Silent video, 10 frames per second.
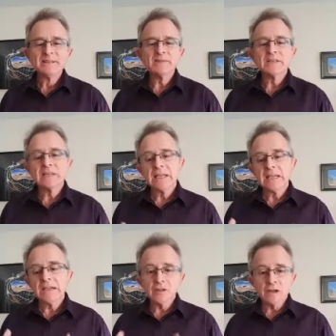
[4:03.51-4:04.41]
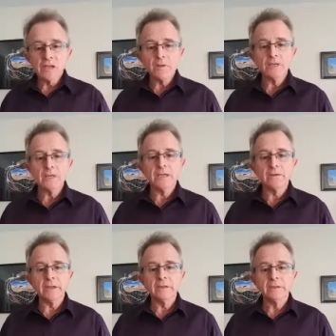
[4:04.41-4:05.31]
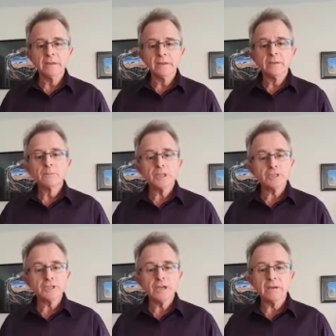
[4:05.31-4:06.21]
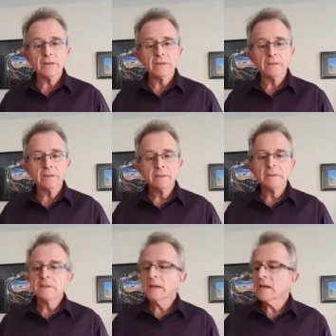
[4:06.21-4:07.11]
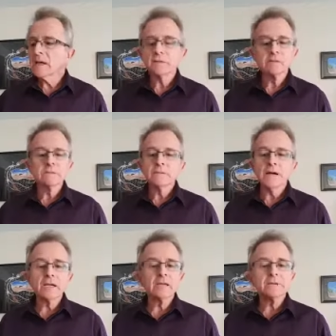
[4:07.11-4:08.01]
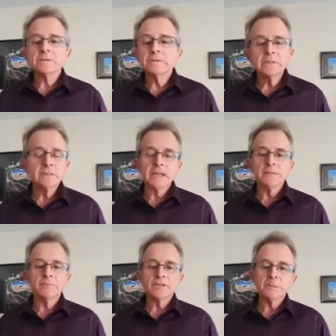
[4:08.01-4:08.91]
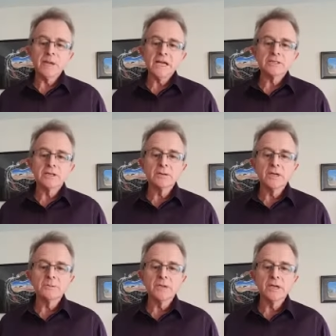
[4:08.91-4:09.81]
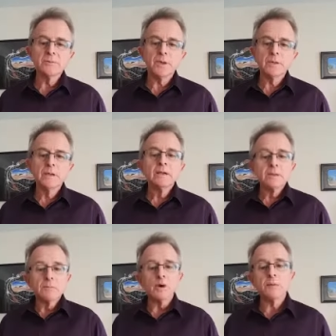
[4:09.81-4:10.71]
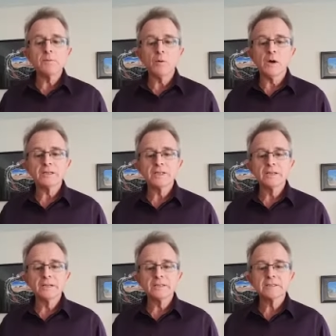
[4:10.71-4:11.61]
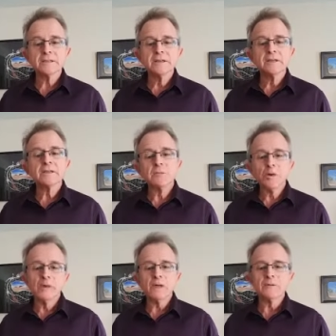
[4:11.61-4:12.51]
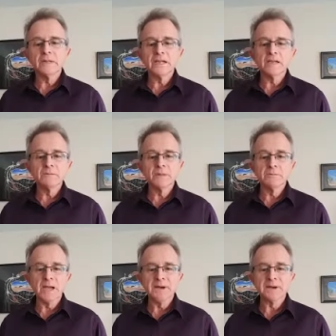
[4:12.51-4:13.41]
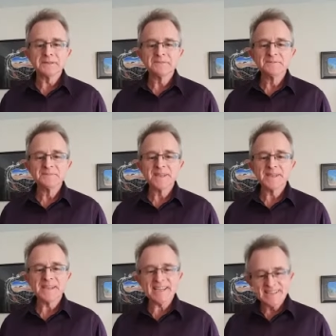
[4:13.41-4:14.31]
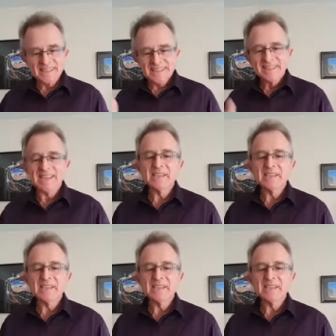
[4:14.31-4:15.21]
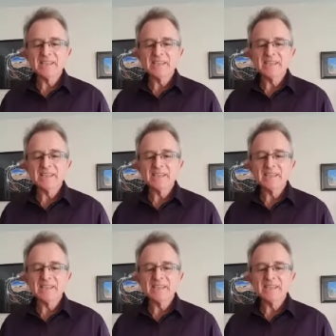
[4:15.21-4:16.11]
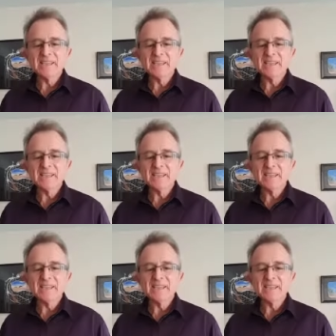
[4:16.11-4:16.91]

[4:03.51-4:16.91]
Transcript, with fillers: But if you like what you're hearing, please share it, uh, like it, uh, pass it on to other people. The more people watching this, the more I'll, I'll keep them going. Okay? Thank you very much and have a great day. Bye bye.